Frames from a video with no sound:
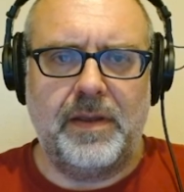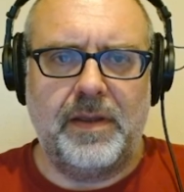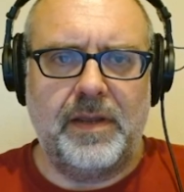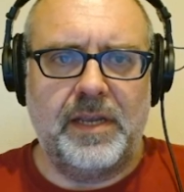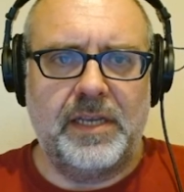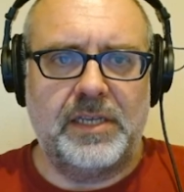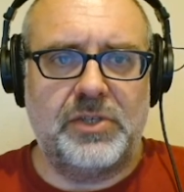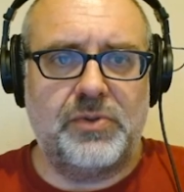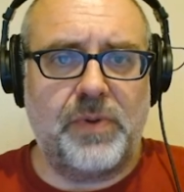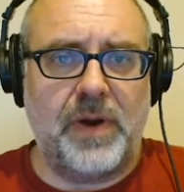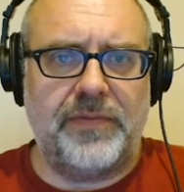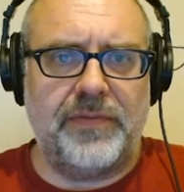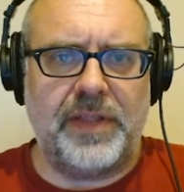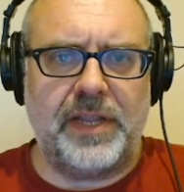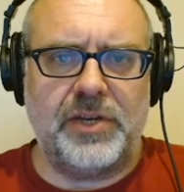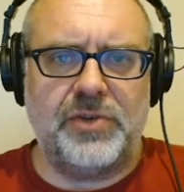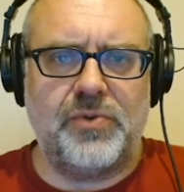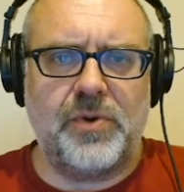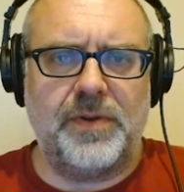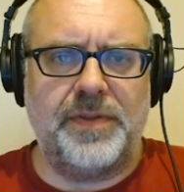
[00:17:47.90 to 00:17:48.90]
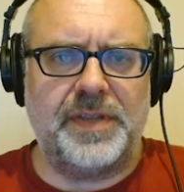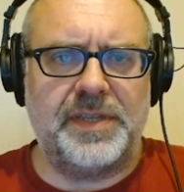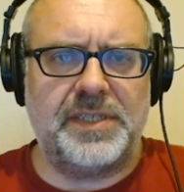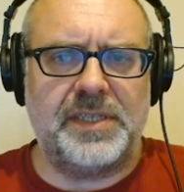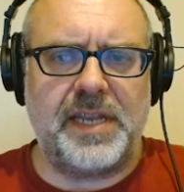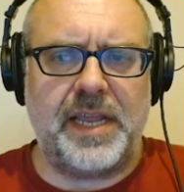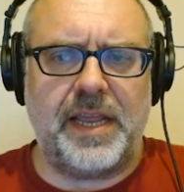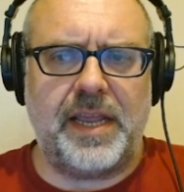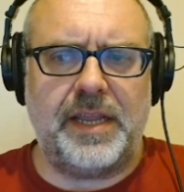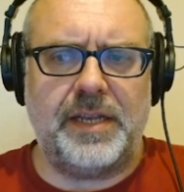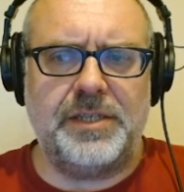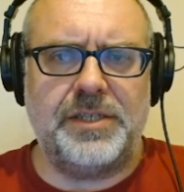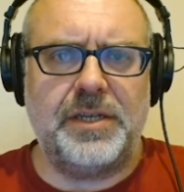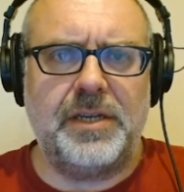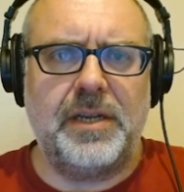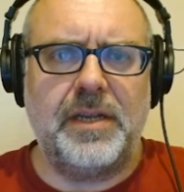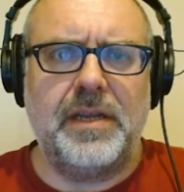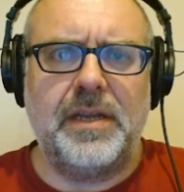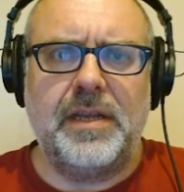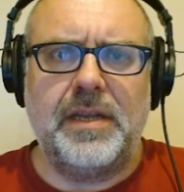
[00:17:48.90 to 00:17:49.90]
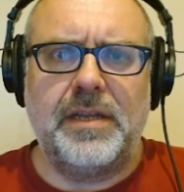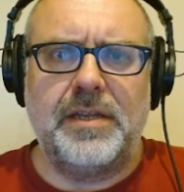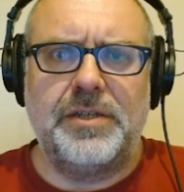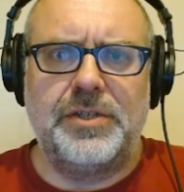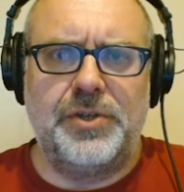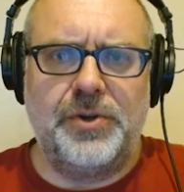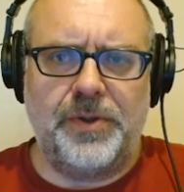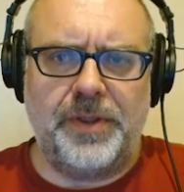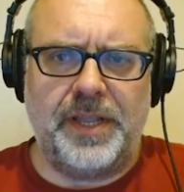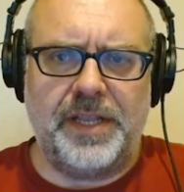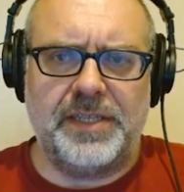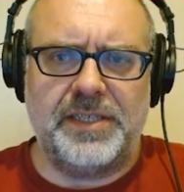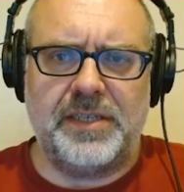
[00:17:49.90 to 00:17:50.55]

Swiveling toward the stage, Julian